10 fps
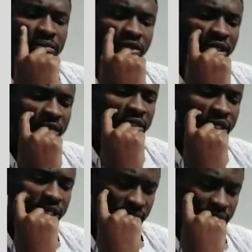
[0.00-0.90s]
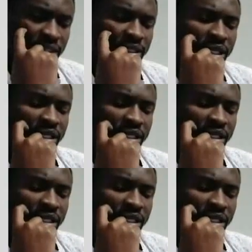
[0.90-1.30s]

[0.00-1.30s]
Brother Hamza, yes, that's